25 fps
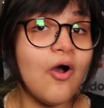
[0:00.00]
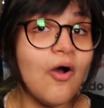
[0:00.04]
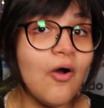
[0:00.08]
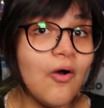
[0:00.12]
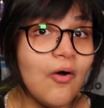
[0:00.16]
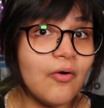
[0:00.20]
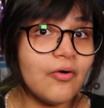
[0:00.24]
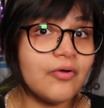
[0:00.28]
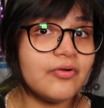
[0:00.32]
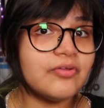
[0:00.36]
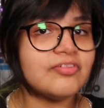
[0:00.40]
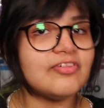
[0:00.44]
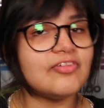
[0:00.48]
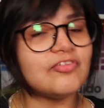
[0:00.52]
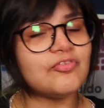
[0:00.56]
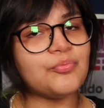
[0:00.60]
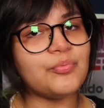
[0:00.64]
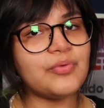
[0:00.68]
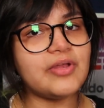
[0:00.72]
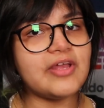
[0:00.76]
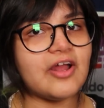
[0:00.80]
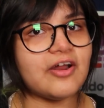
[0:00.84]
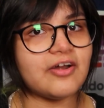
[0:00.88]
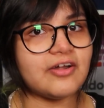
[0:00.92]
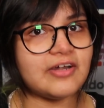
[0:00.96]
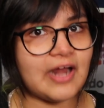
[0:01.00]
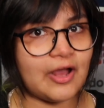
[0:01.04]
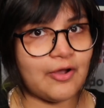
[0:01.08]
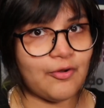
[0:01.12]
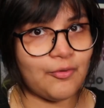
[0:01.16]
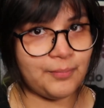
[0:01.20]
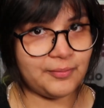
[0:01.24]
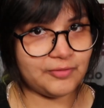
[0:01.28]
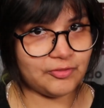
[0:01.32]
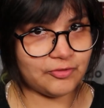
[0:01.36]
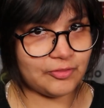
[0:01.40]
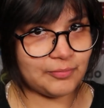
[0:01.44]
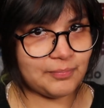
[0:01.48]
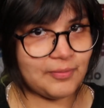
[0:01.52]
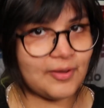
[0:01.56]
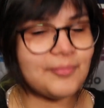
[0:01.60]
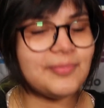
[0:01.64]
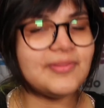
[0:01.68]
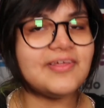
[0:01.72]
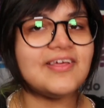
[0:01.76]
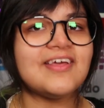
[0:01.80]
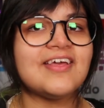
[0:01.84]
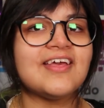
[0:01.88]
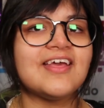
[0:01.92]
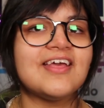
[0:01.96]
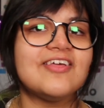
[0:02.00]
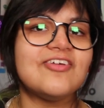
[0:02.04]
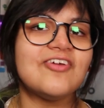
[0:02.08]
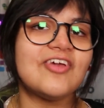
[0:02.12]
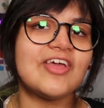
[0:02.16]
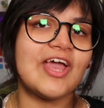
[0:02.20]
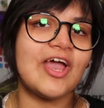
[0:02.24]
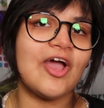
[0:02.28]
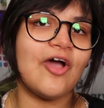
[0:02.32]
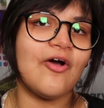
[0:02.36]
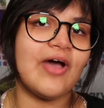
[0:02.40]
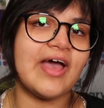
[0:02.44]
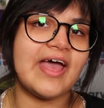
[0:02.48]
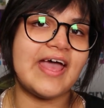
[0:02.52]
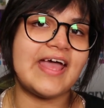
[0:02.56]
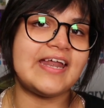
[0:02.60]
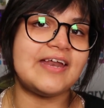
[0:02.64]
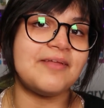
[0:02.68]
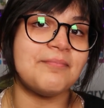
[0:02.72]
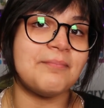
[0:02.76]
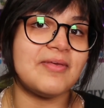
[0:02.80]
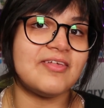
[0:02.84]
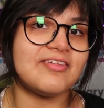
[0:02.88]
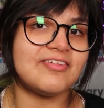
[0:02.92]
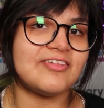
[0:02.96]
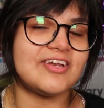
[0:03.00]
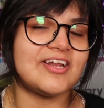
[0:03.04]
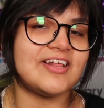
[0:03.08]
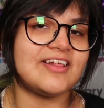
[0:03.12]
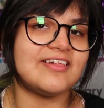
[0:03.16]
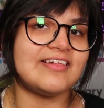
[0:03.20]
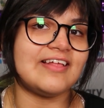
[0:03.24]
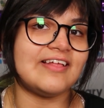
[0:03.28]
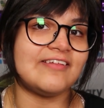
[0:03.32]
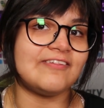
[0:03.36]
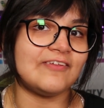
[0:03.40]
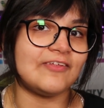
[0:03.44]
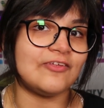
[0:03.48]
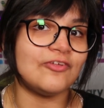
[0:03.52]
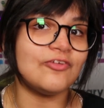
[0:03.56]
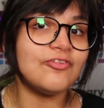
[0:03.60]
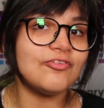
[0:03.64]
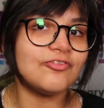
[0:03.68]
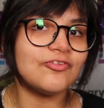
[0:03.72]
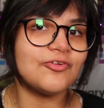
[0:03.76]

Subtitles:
Or since we are now open to the public, you can go ahead and visit us at the youth